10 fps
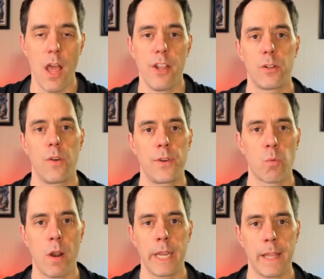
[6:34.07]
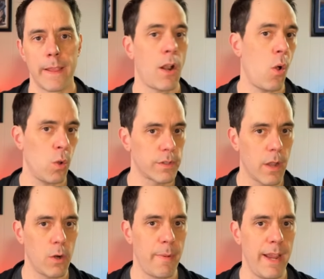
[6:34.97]
So if you're running in like an old
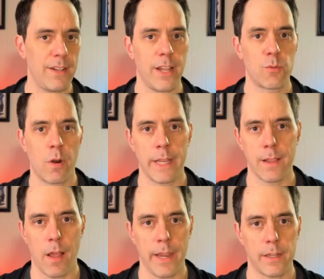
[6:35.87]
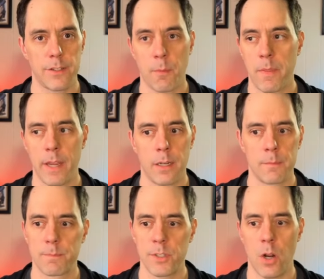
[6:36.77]
code base that's running like
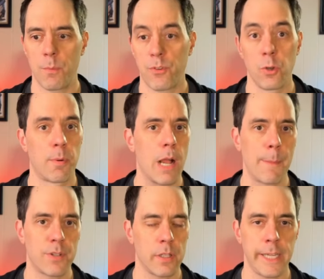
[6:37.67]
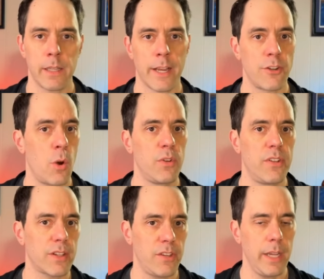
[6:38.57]
something super obsolete like Node
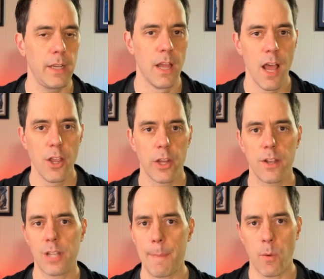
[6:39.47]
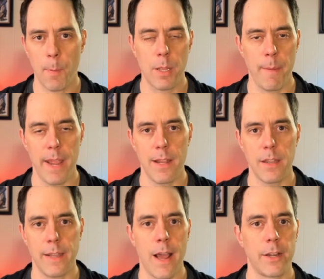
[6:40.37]
16, you can just type a quick command
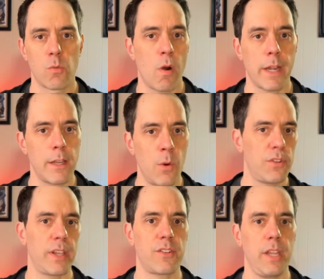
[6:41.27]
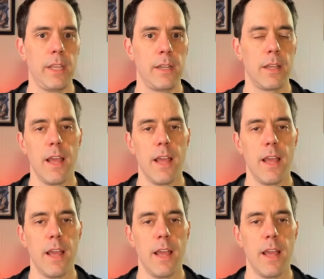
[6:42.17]
and now you're running Node 16.